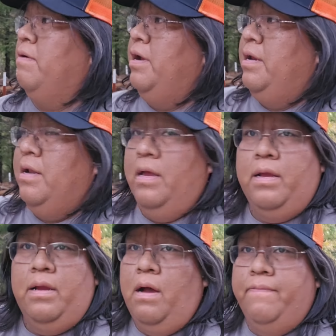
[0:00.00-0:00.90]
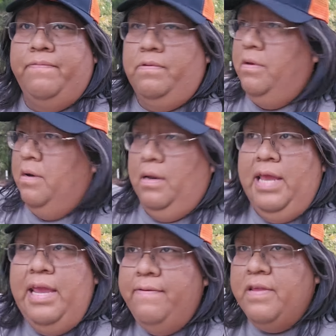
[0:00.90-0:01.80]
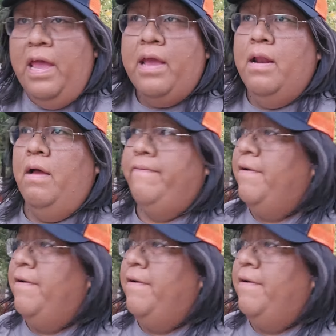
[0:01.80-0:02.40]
green, like off the, you know, leaves hanging off